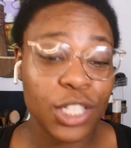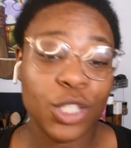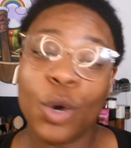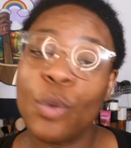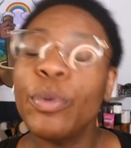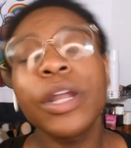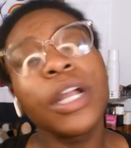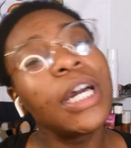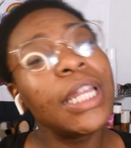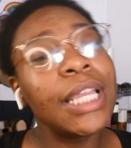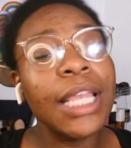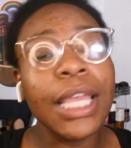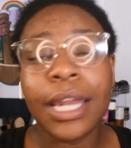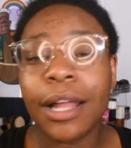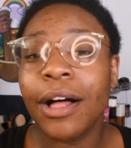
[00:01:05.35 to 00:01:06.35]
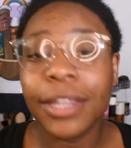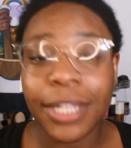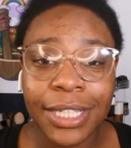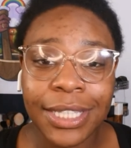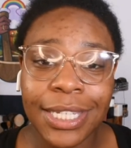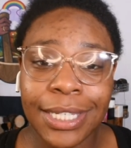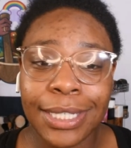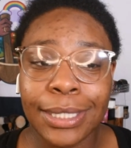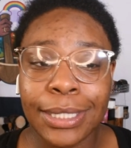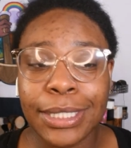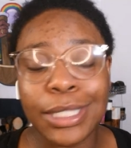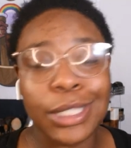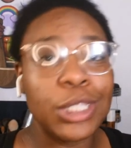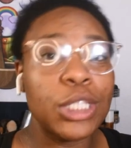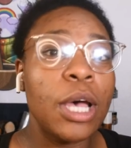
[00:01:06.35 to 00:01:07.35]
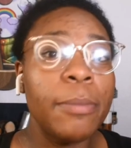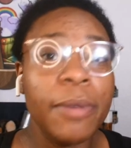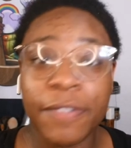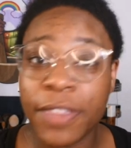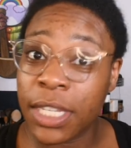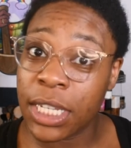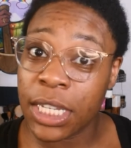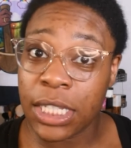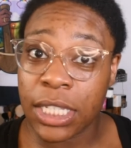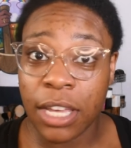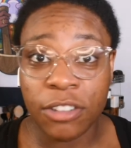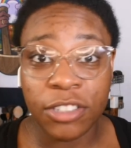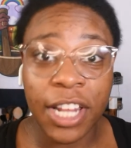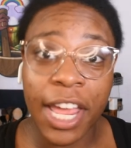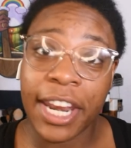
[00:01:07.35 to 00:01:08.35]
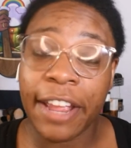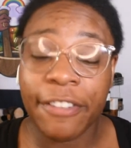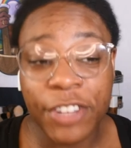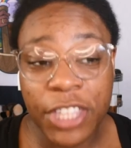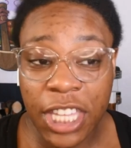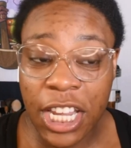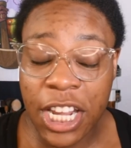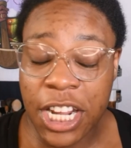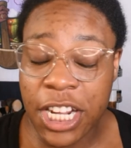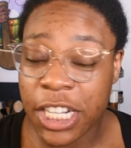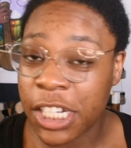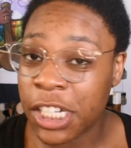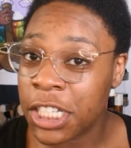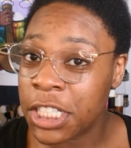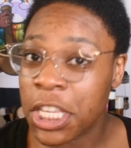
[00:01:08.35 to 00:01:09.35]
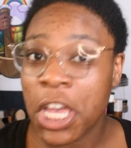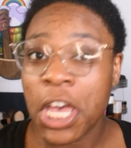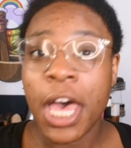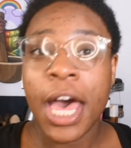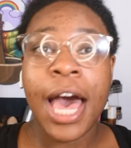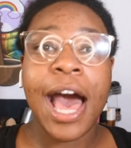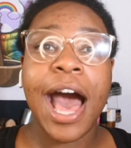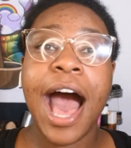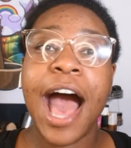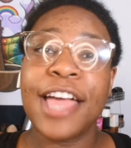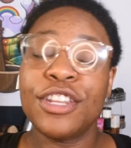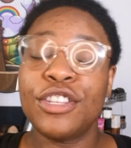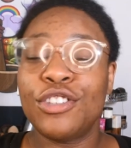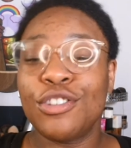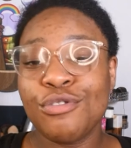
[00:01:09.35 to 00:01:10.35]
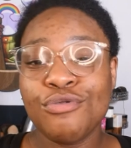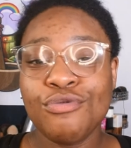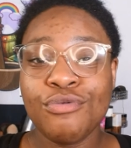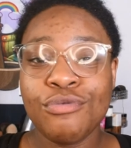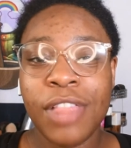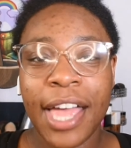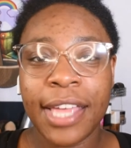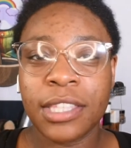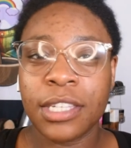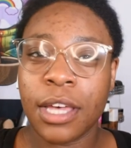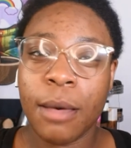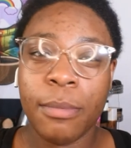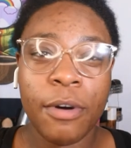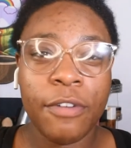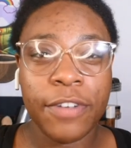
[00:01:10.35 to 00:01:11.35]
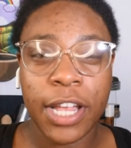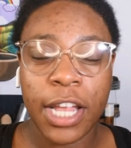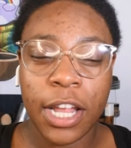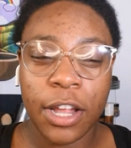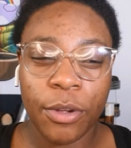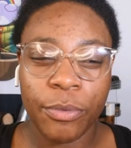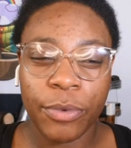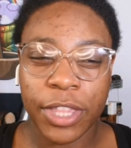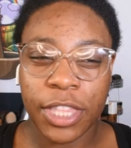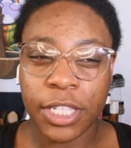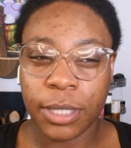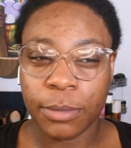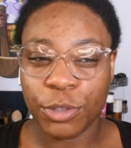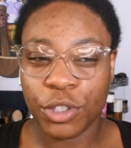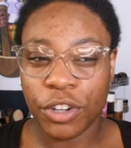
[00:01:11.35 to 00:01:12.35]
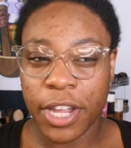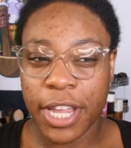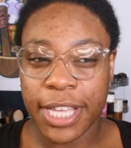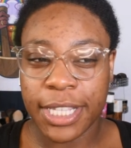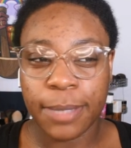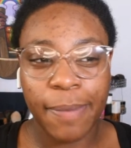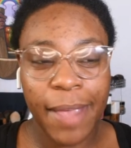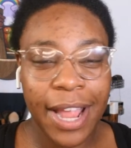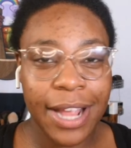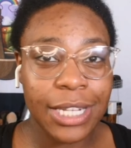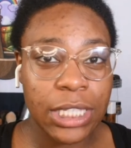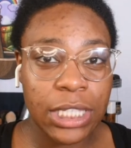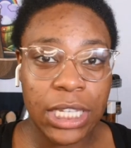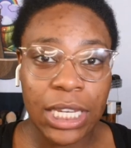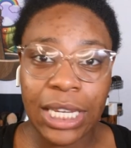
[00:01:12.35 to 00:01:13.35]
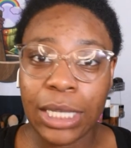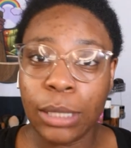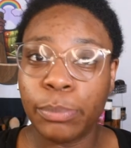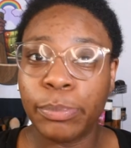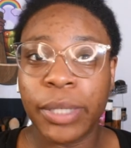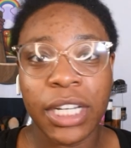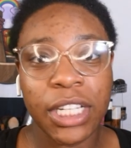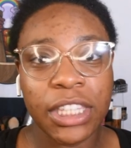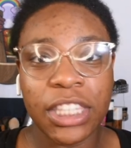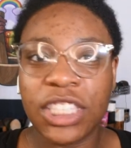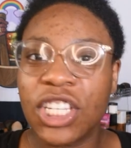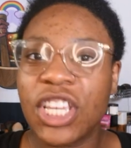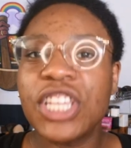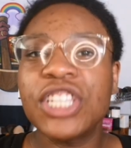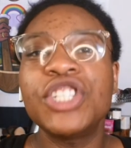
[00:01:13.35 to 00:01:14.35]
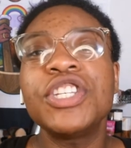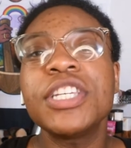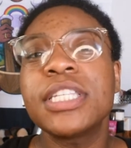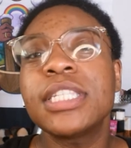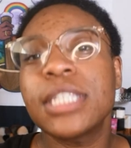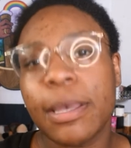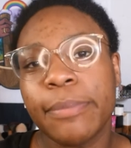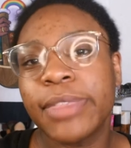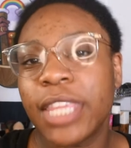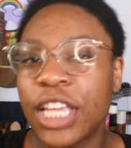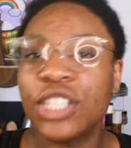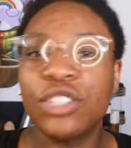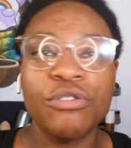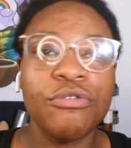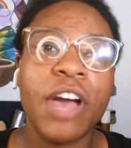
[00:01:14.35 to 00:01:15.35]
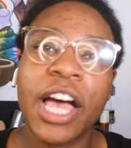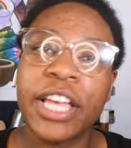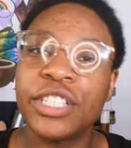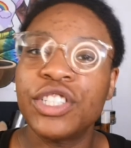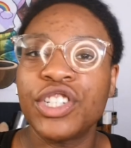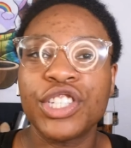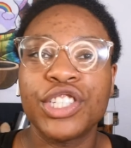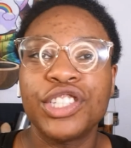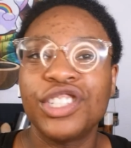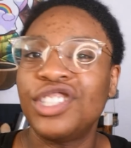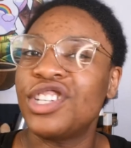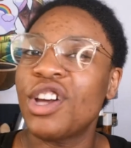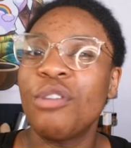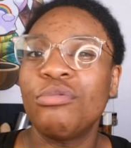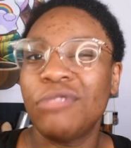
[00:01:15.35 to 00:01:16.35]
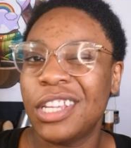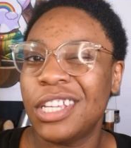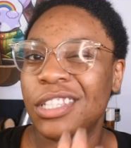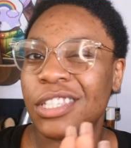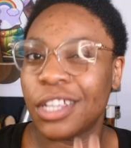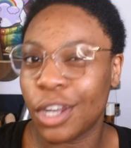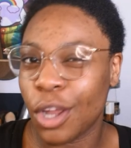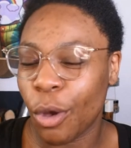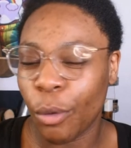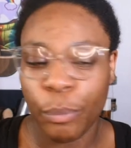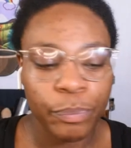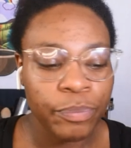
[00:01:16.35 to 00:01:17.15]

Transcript: So we're going to get all into some of the details, not everything, because I do like to come over here with some transparency, but it's just some things you guys just don't need to know.